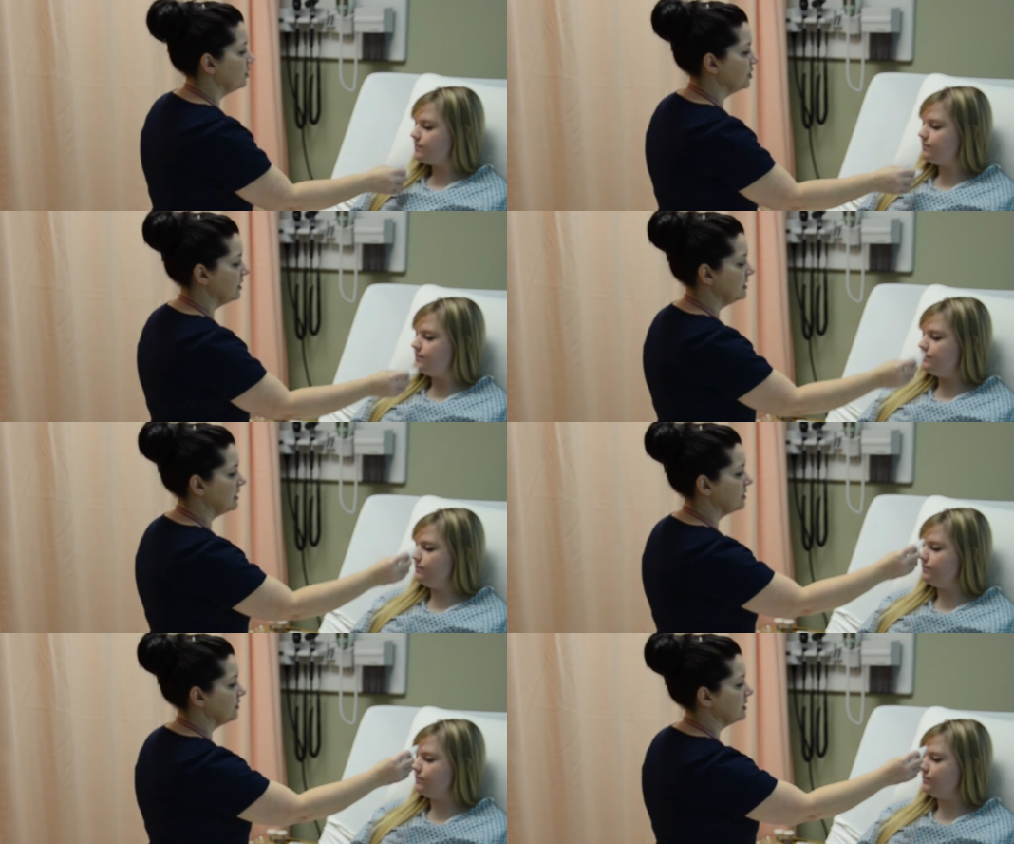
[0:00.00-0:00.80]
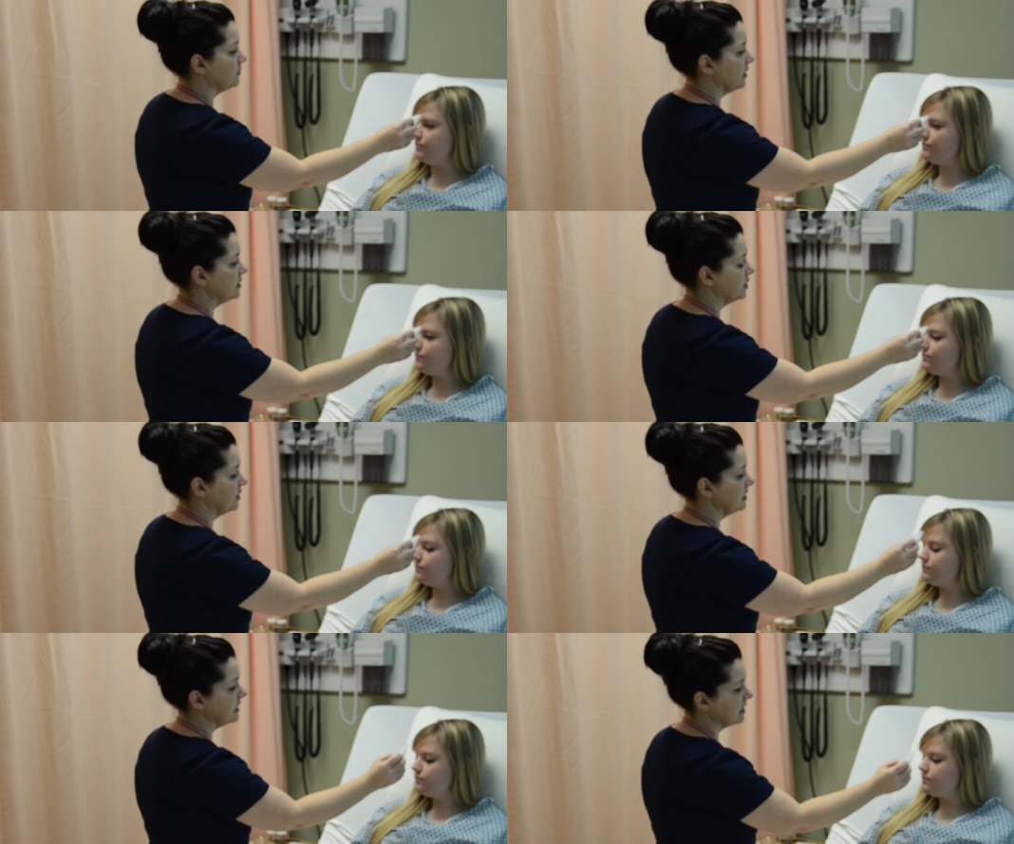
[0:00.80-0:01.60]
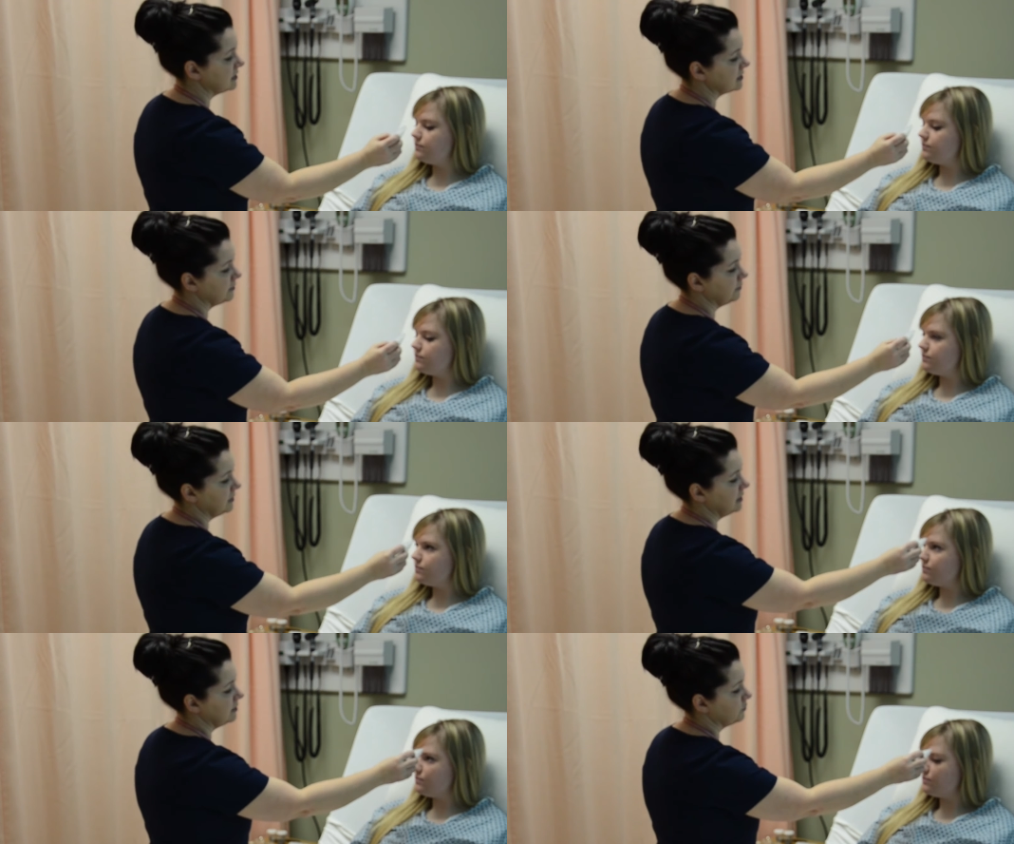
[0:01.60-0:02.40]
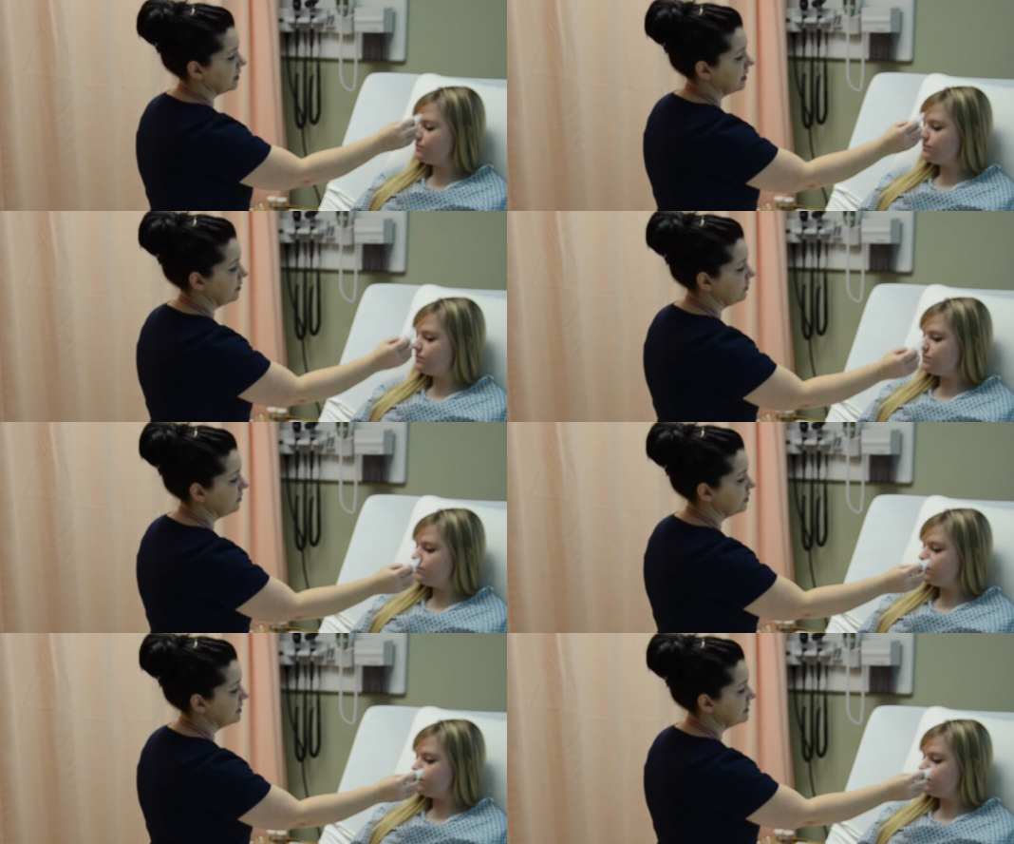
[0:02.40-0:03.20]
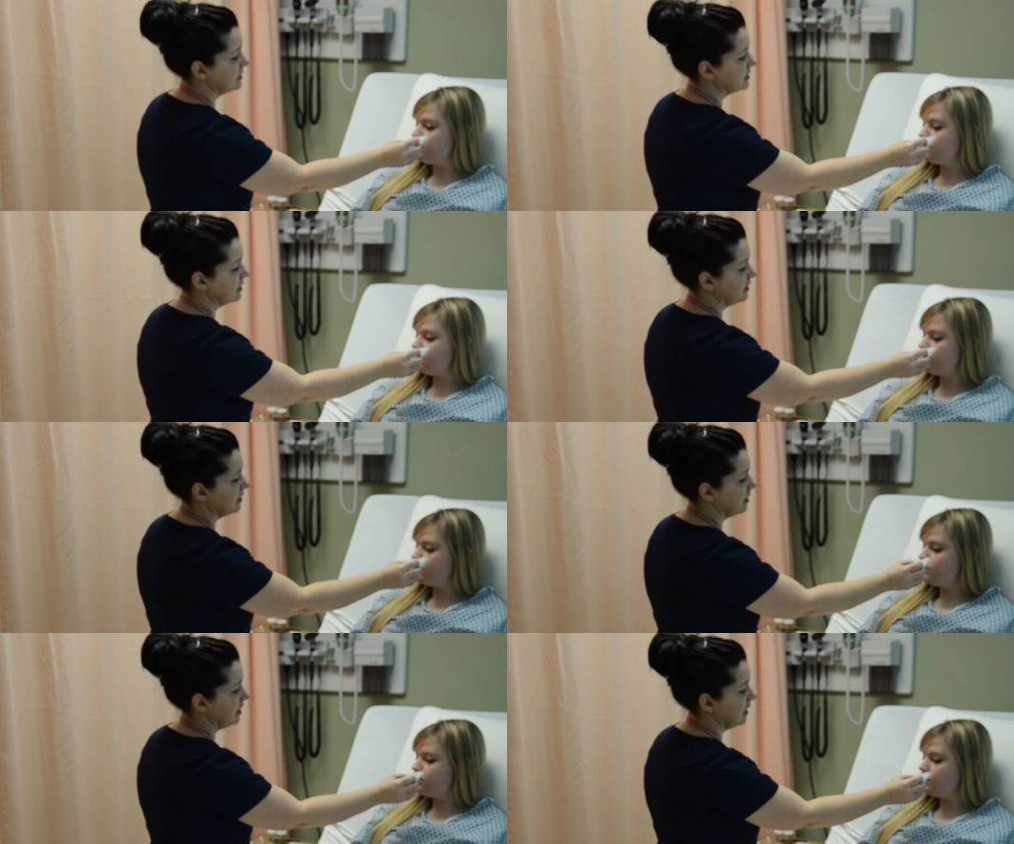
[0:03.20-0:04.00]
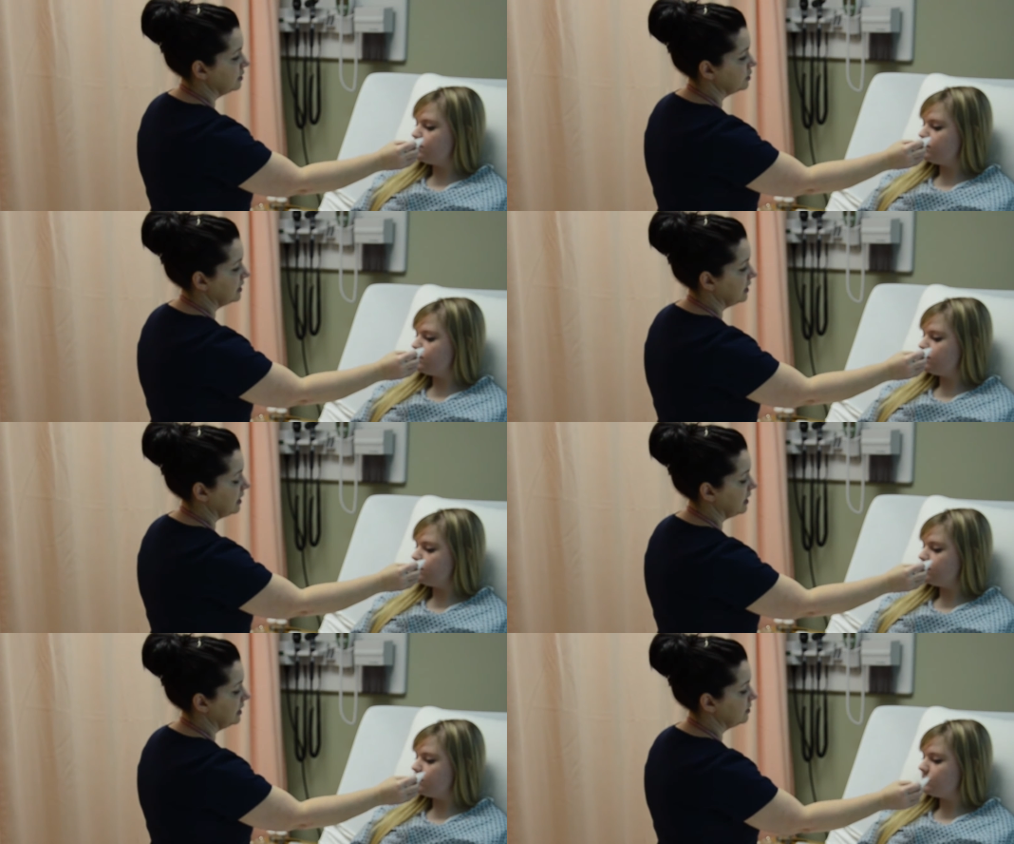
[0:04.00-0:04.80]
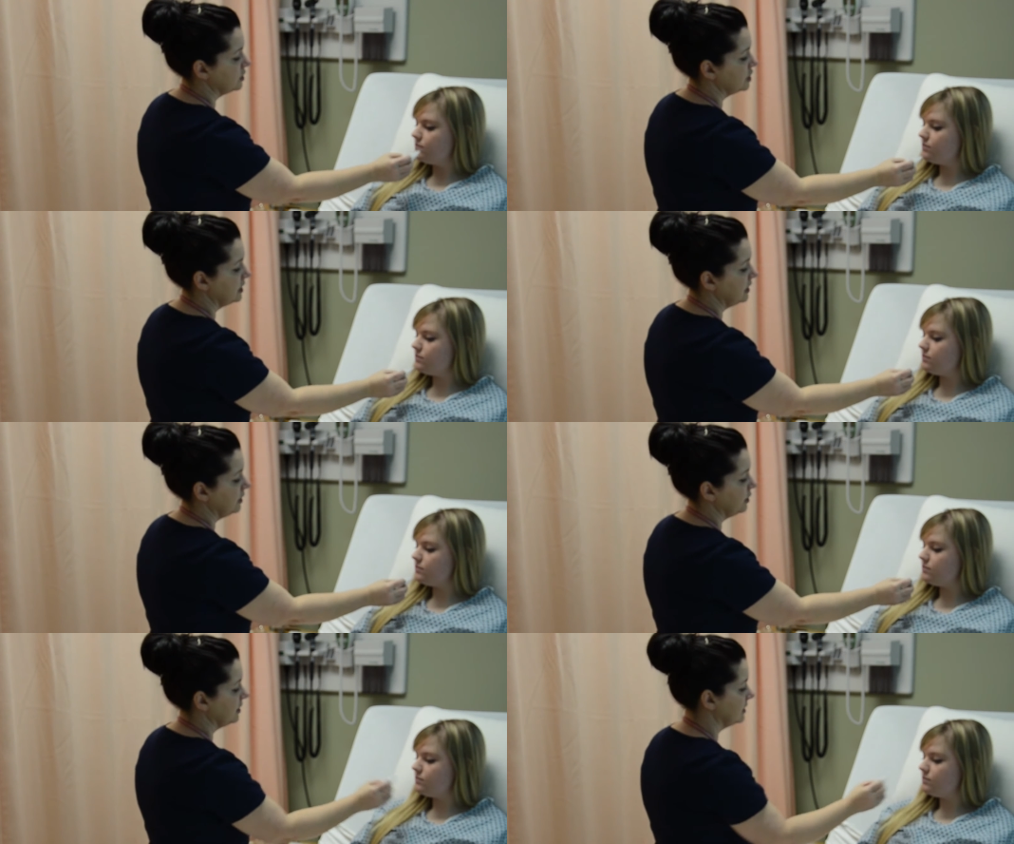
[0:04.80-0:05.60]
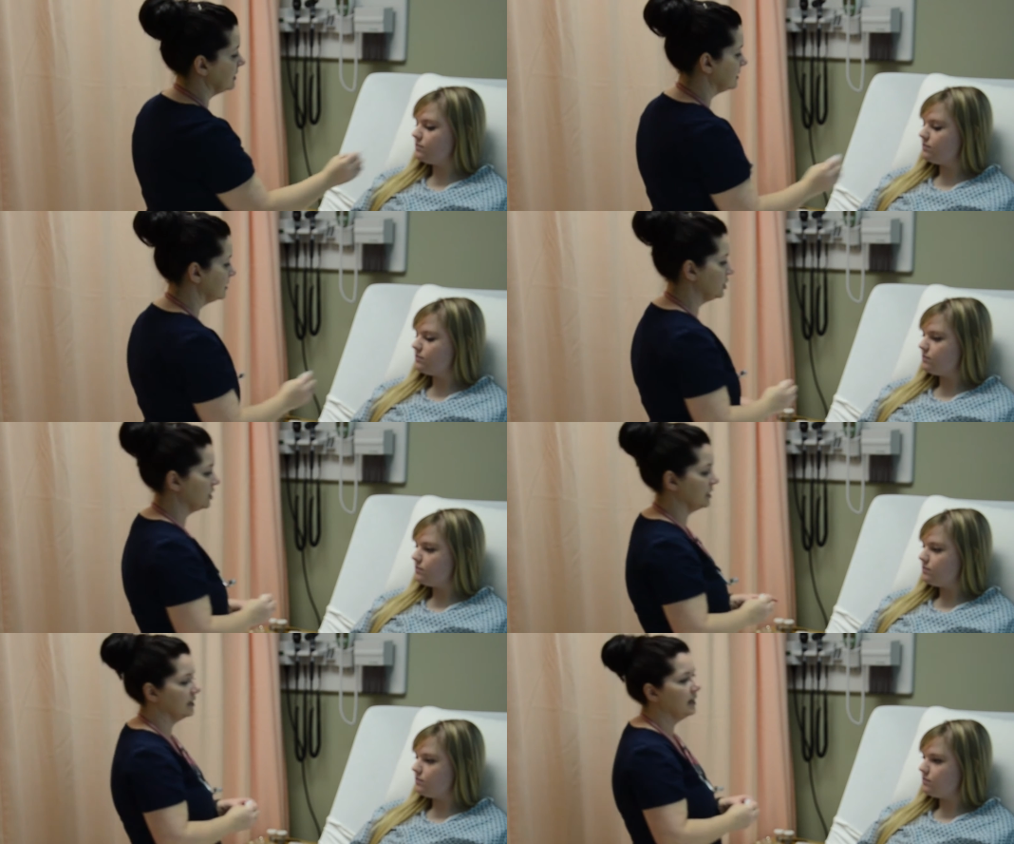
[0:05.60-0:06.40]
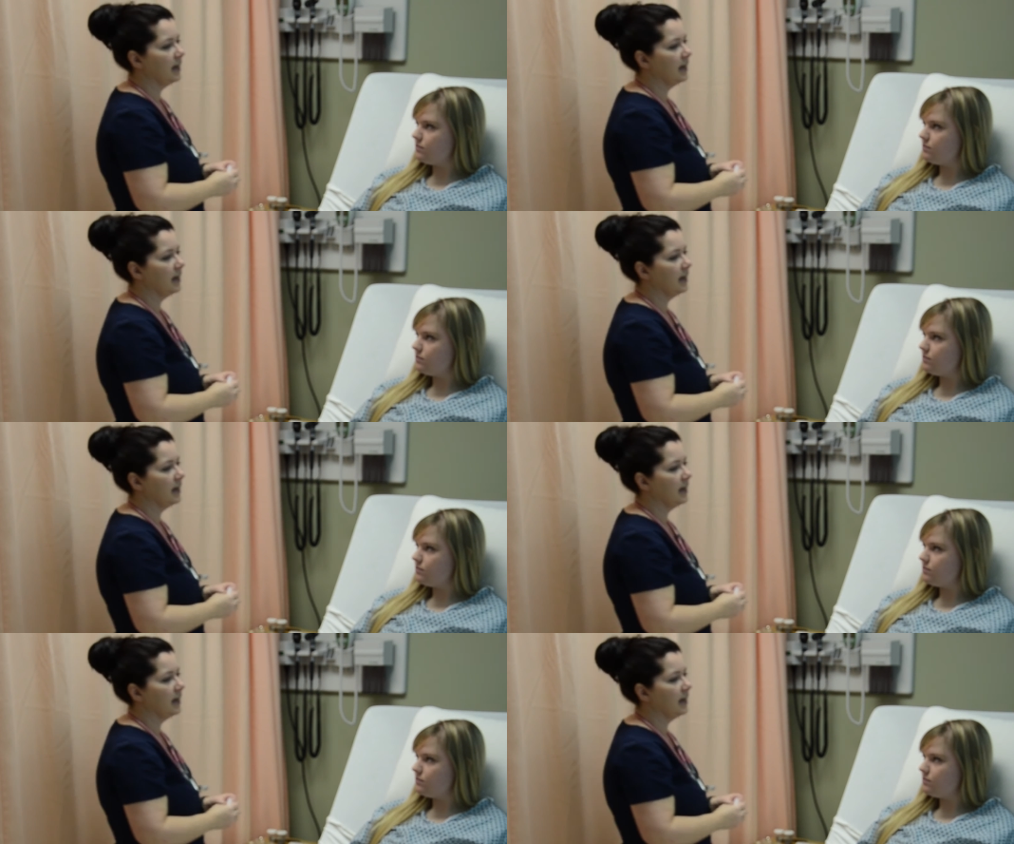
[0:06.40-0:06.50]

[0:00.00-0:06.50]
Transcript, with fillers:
Speaker 1: So you're going to test three spots. You're going to test mid-brow. You're going to test under the eye and the cheek, and you're going to test the chin.